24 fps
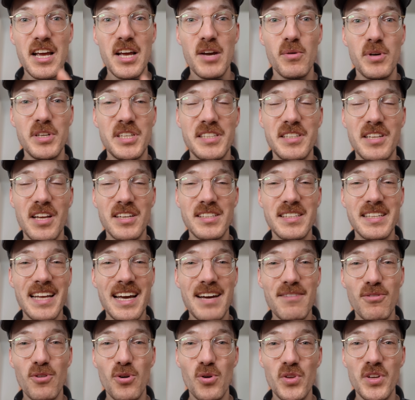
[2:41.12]
which doesn't
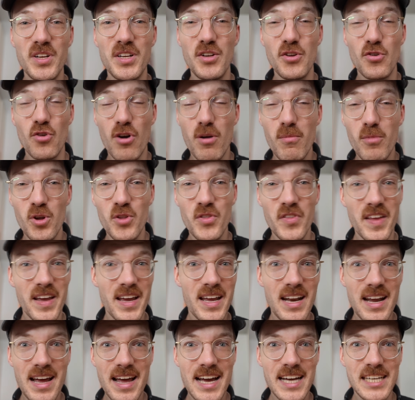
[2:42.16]
have all the normal
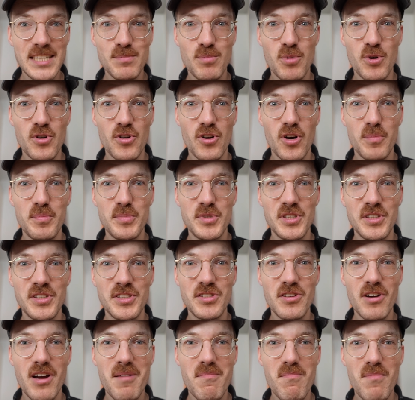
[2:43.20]
data export options,
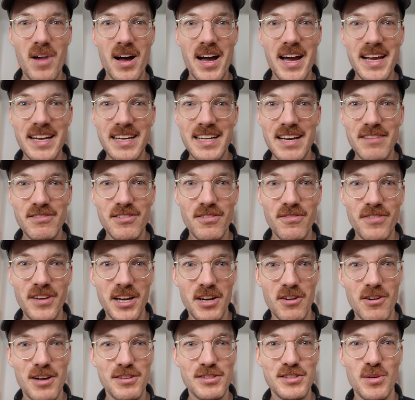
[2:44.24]
so I might have to
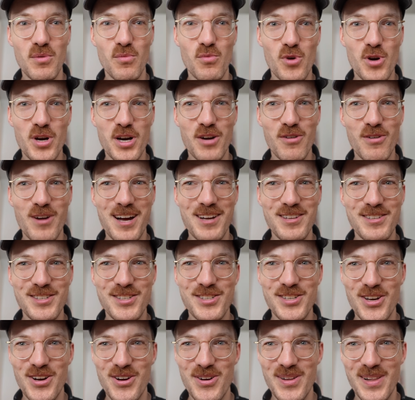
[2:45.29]
figure out some workarounds.
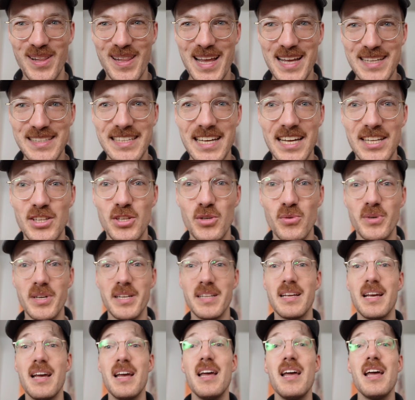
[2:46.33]
So let's get to
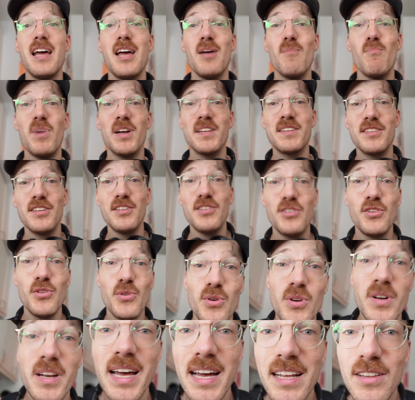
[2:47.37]
it. But to
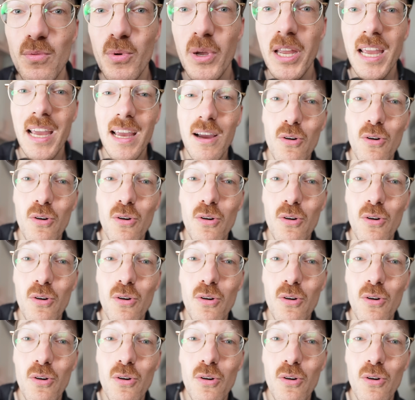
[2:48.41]
do that, we